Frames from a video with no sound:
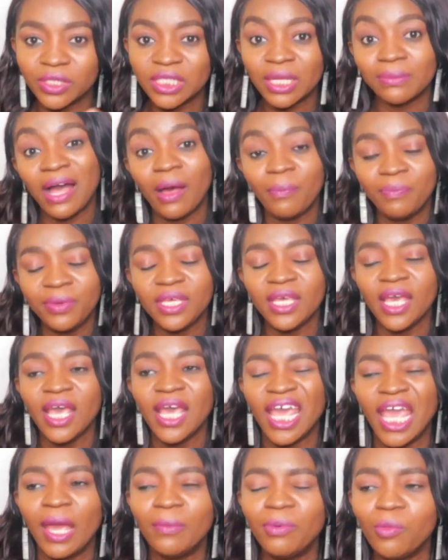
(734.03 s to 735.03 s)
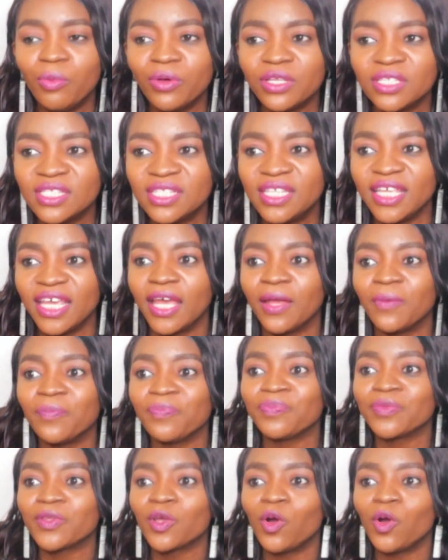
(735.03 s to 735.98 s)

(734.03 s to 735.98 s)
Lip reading: but I'm happy Ibubu is there.